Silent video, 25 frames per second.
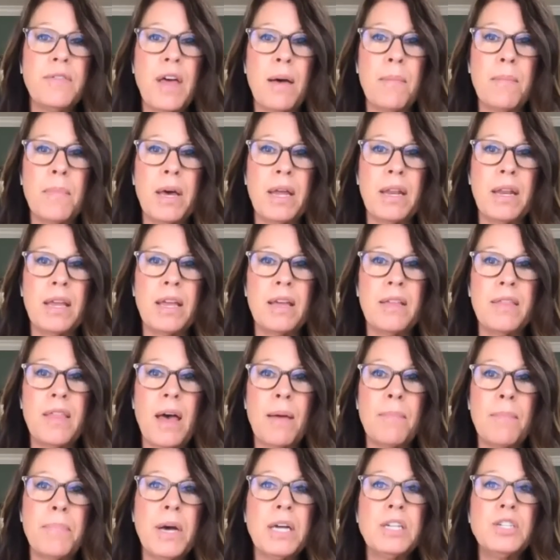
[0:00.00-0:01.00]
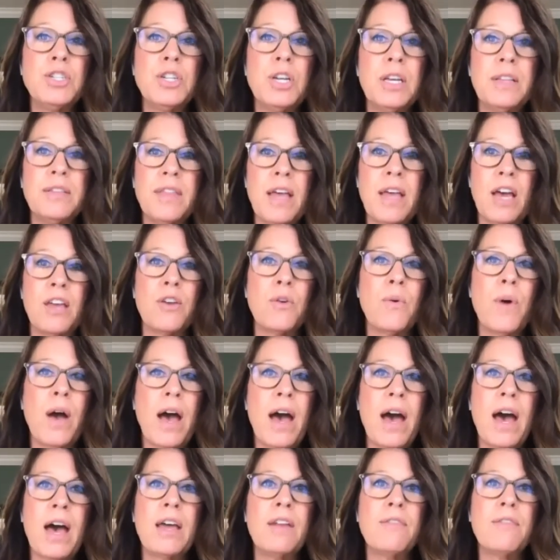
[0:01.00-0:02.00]
that money in that budget that you
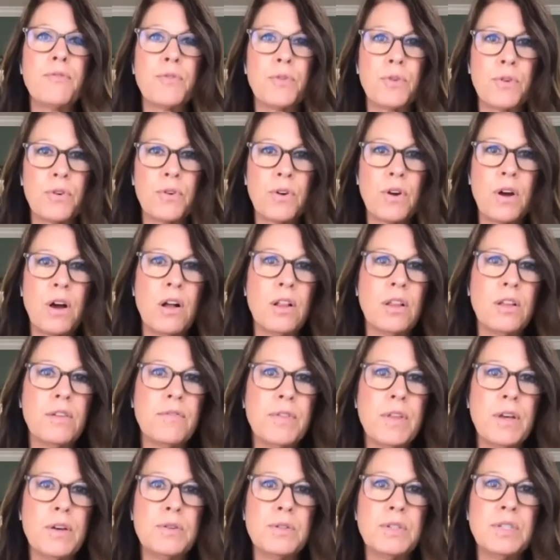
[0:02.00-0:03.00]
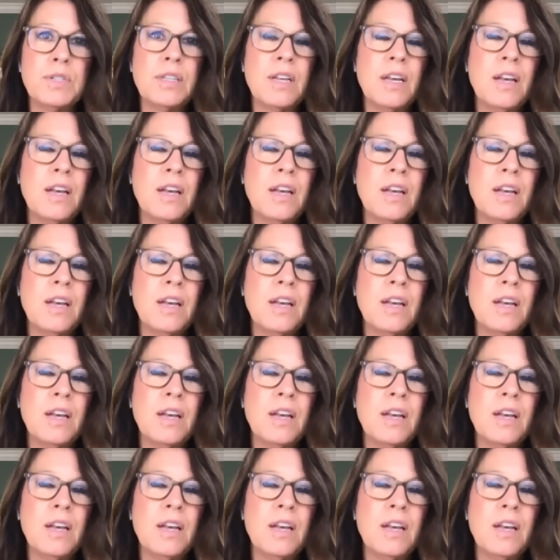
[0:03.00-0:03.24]
had for all of those